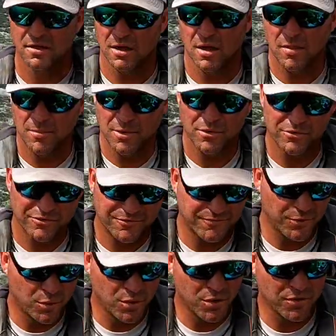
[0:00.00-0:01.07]
almost
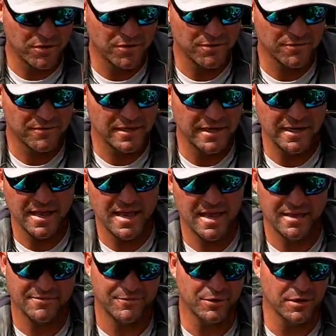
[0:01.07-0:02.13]
four and a
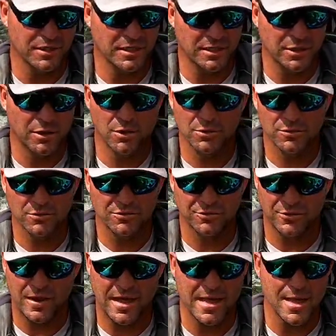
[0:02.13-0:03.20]
half foot low,
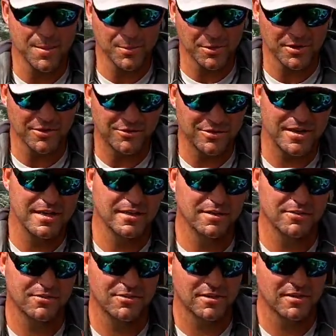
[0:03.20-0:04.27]
so I am gonna
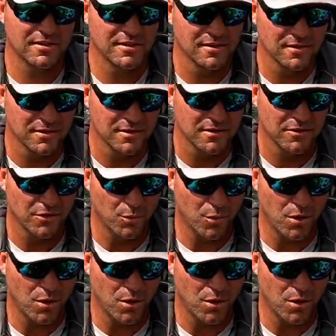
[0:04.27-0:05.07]
change the